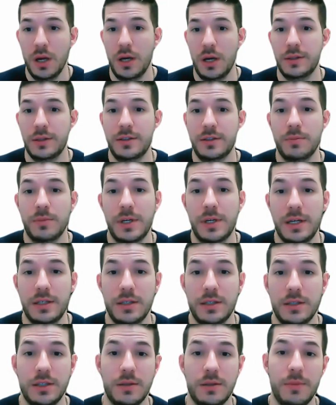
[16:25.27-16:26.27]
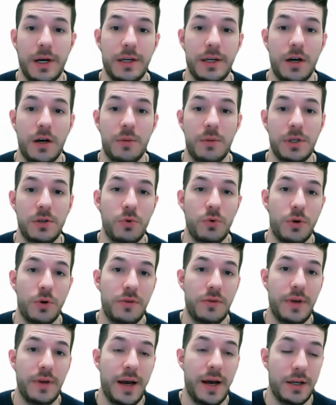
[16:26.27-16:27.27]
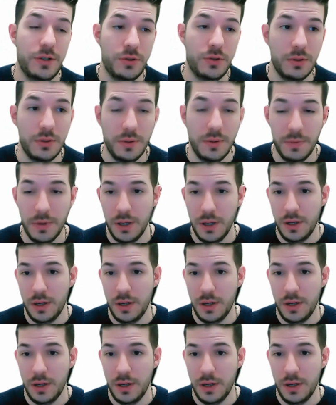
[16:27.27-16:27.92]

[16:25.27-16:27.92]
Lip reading: and in some cases it might not be worth the hassle.